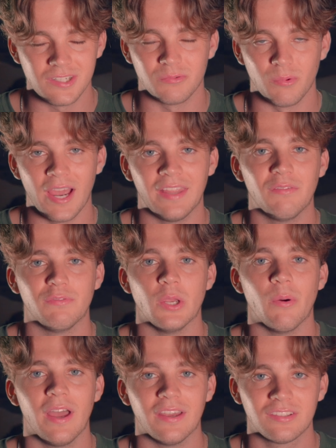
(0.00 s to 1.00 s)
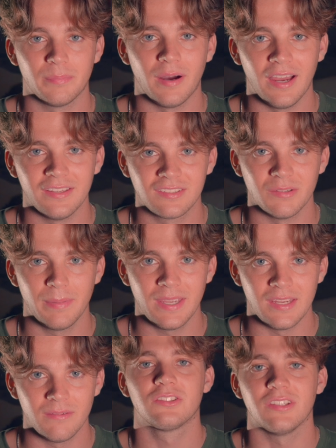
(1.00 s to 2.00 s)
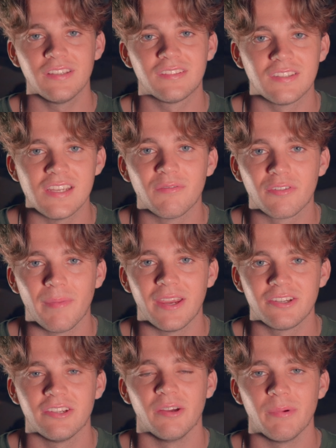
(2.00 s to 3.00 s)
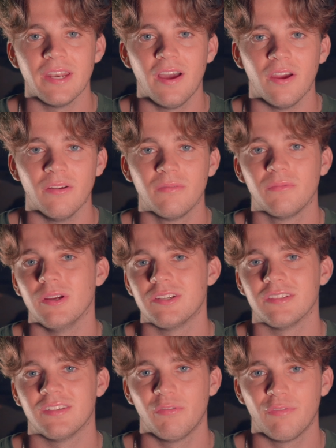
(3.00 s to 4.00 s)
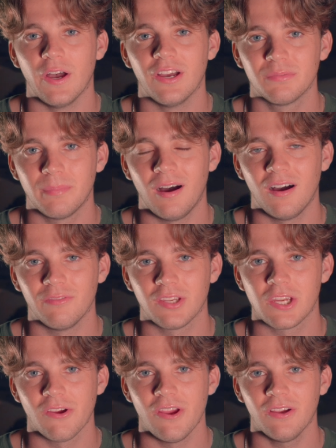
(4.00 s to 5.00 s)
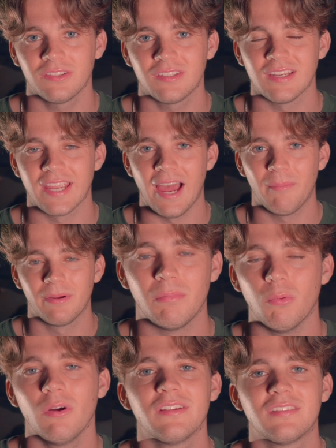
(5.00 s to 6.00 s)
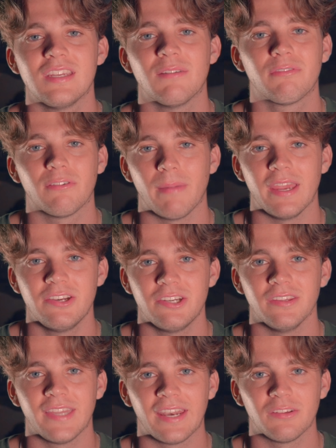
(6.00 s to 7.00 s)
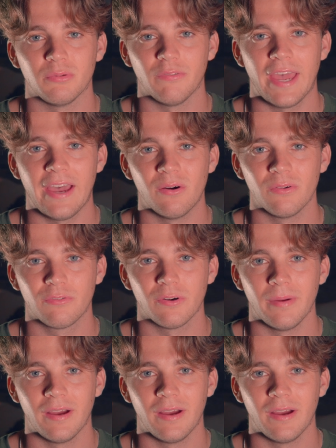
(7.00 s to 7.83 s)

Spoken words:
is where the viewer aspires to be. So this is the information that we know, which is the first part of the curiosity gap. But what is the information that is withheld from